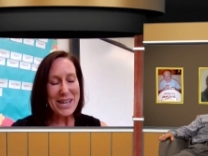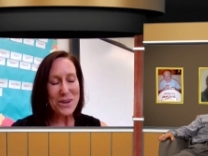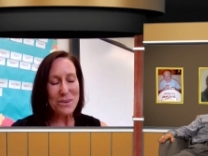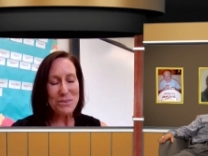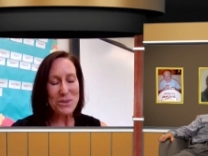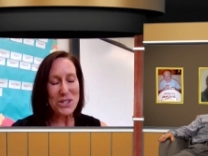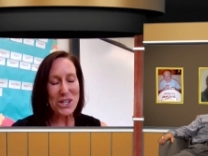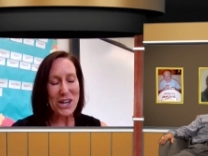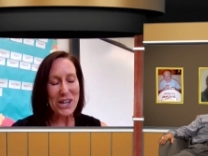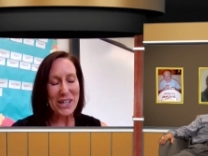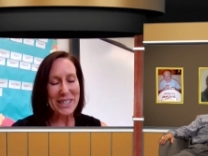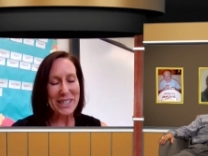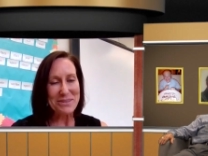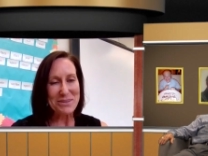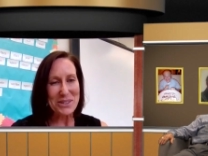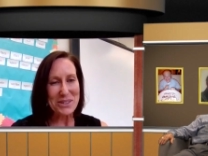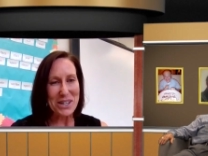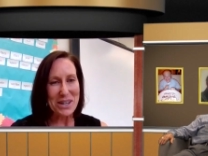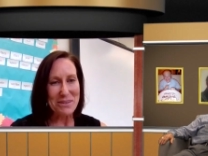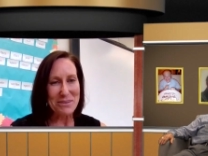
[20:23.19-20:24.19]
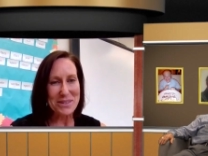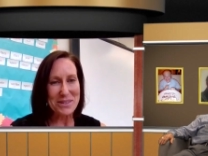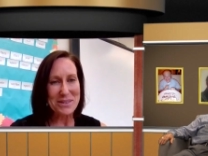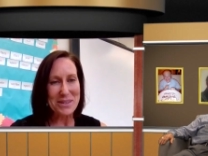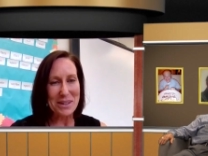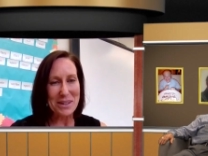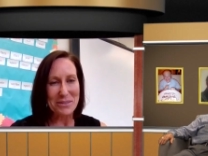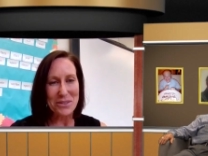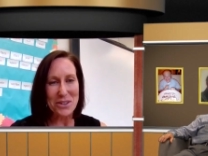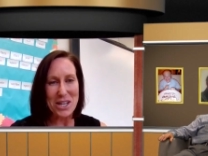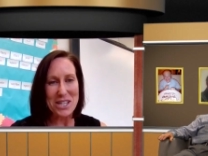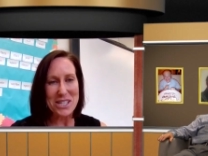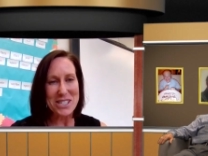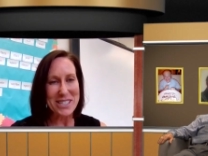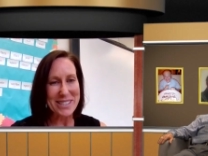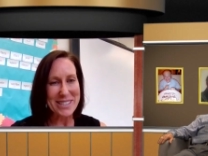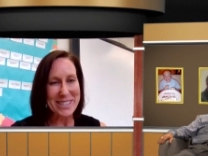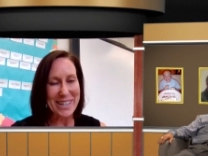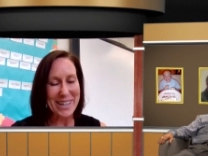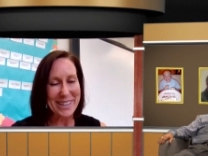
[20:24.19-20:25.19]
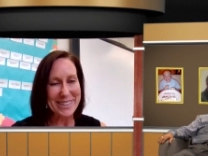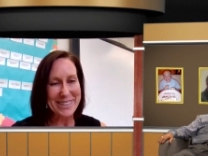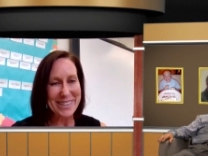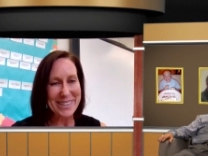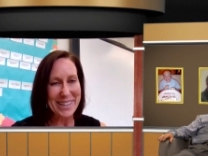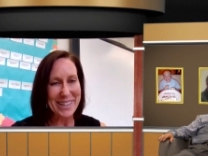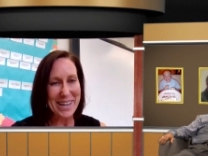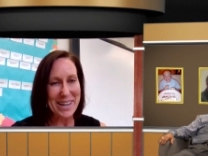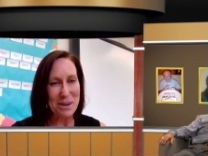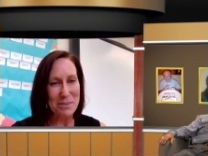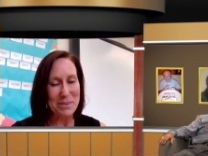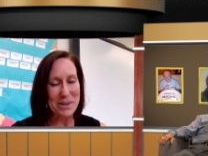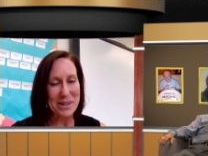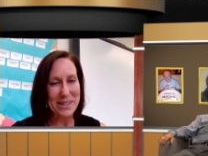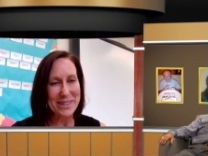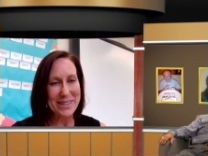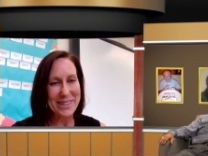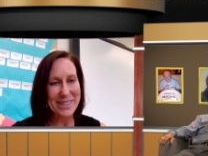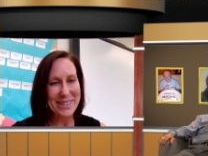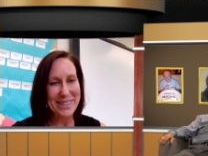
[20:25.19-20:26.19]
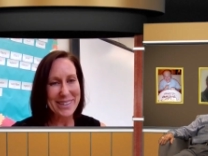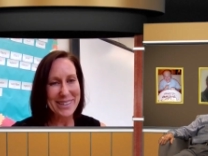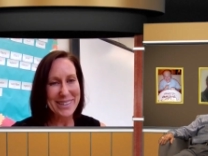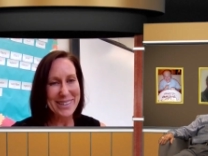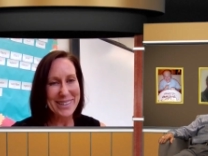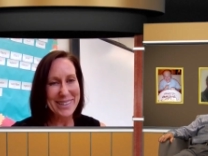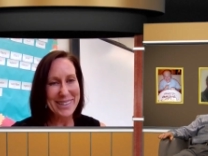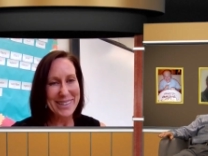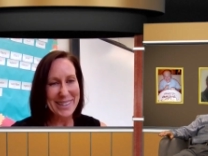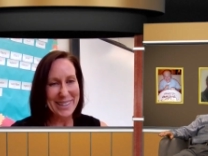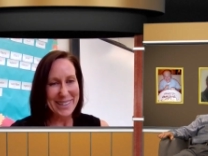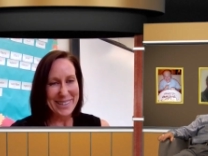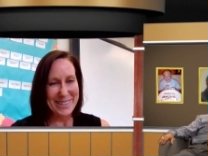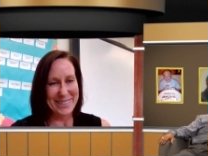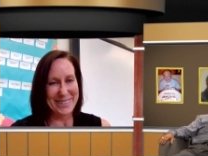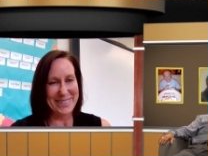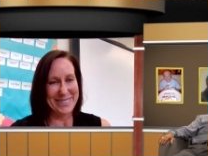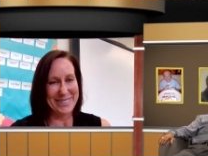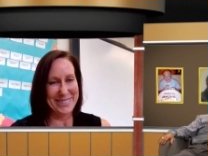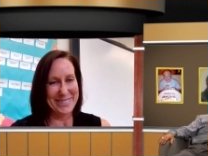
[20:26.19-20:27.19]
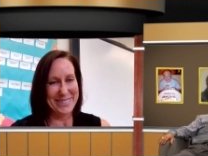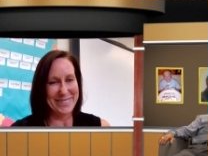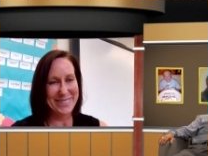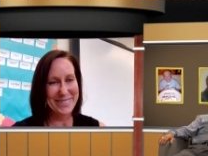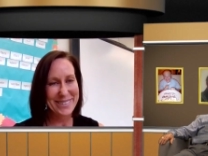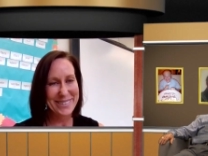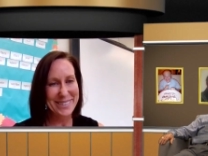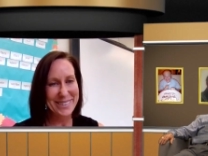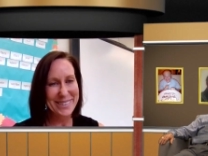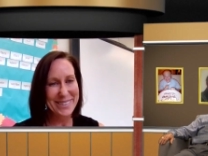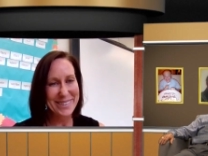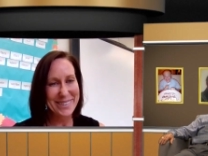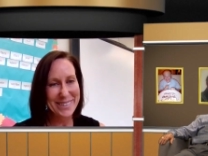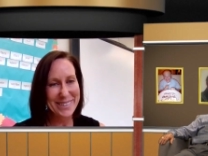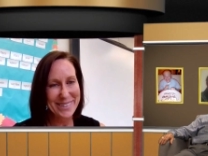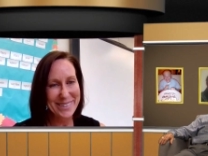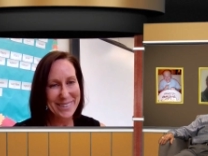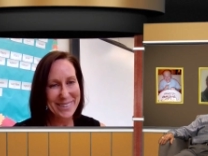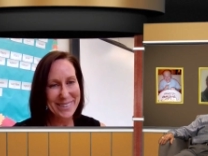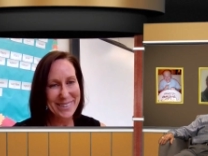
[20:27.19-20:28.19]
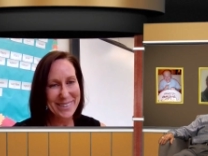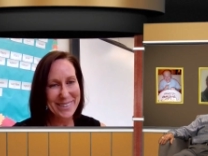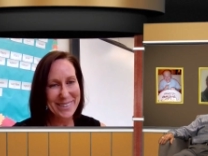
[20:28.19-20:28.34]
I know. I'm sorry. I'm sorry. sorry. I'm so right, conscious. Right. Yeah. Do that in Get class. Miss Lindberg, stop that.